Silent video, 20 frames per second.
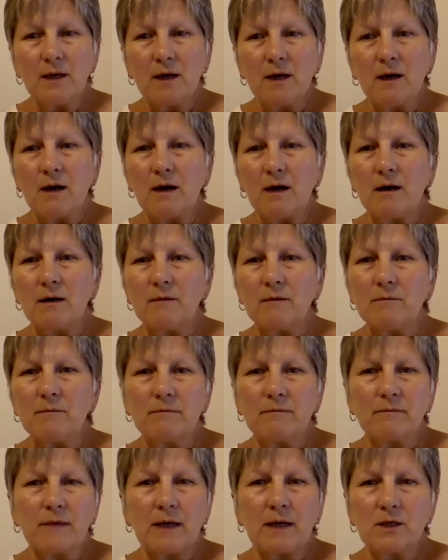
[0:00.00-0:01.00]
Um,
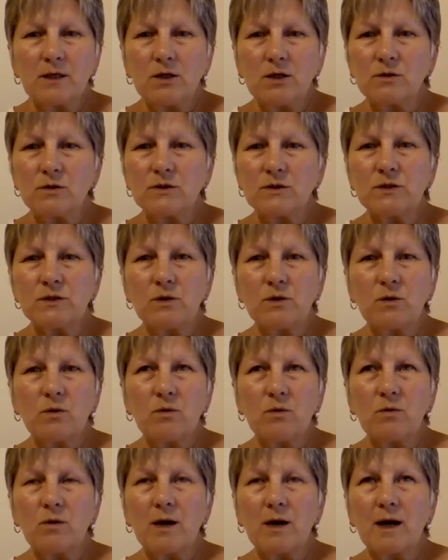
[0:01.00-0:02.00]
you know,
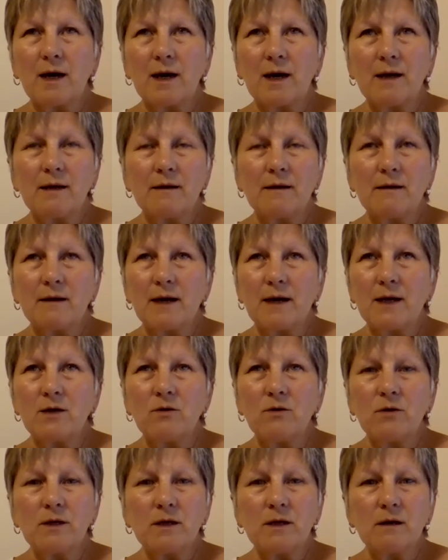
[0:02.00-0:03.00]
so I I
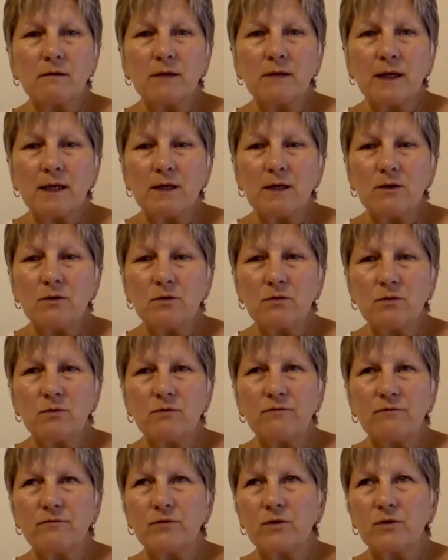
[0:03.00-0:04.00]
know a young lady
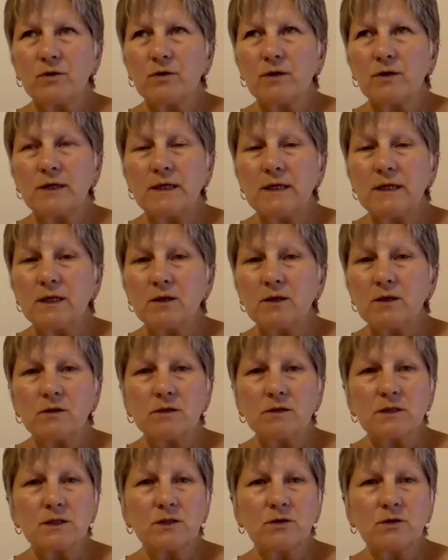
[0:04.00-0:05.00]
who for
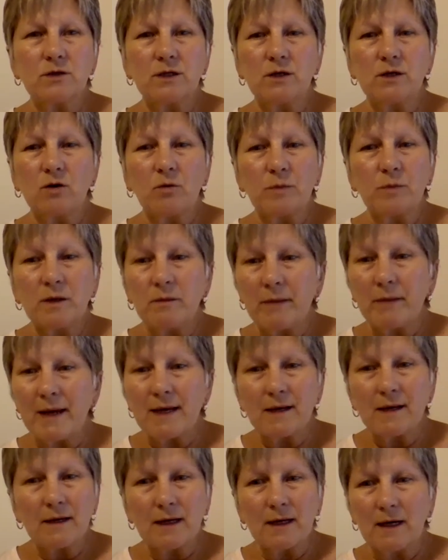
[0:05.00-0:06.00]
years couldn't open a
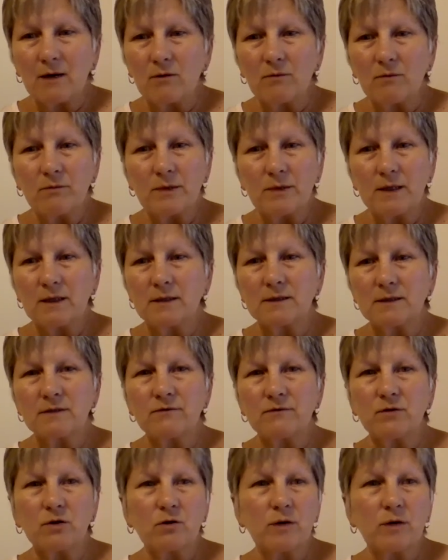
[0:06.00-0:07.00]
bank account because of
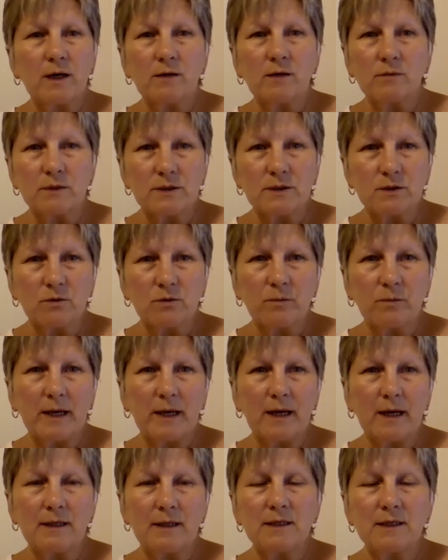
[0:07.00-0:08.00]
her credit was so
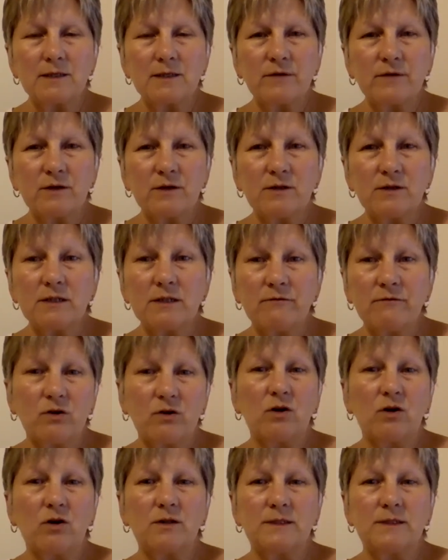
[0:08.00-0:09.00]
bad, and it's very
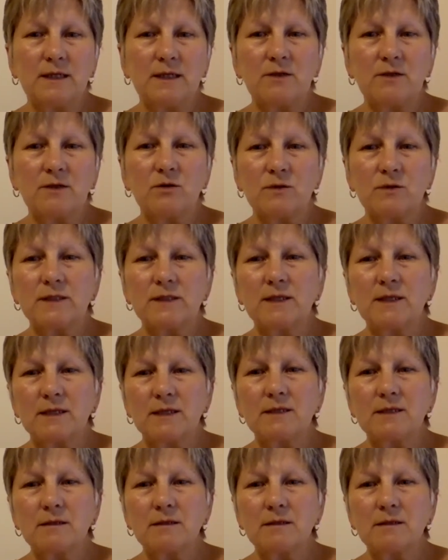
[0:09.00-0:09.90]
difficult to get those things